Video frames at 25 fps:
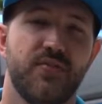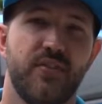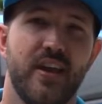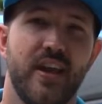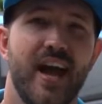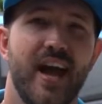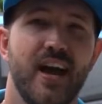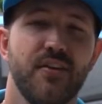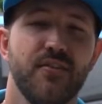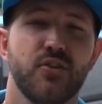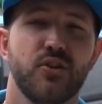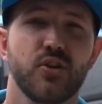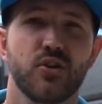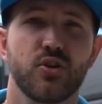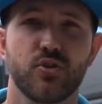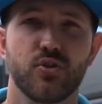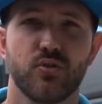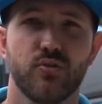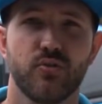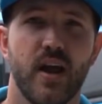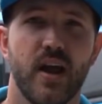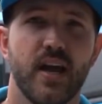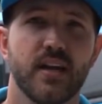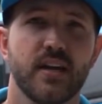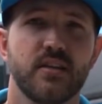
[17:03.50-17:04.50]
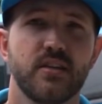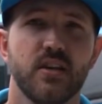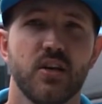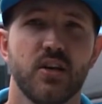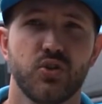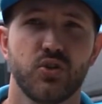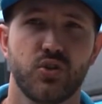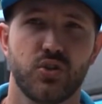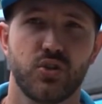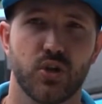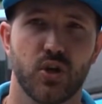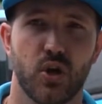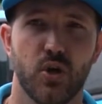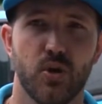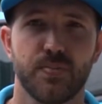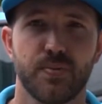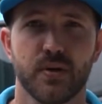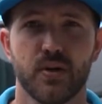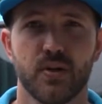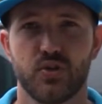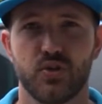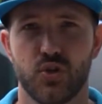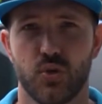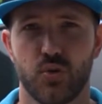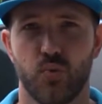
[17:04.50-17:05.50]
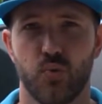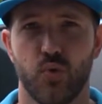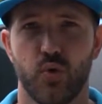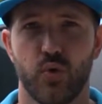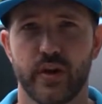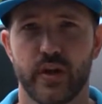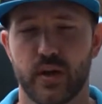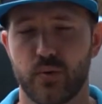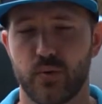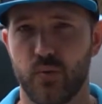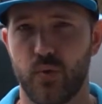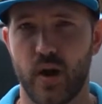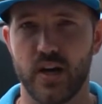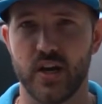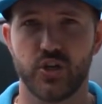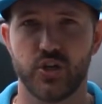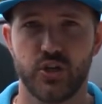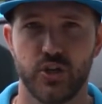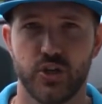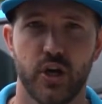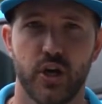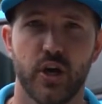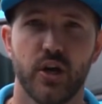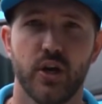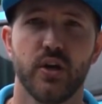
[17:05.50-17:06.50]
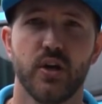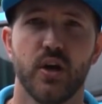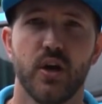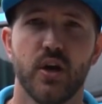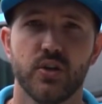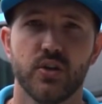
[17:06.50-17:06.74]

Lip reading: you have the correct soap to water ratio.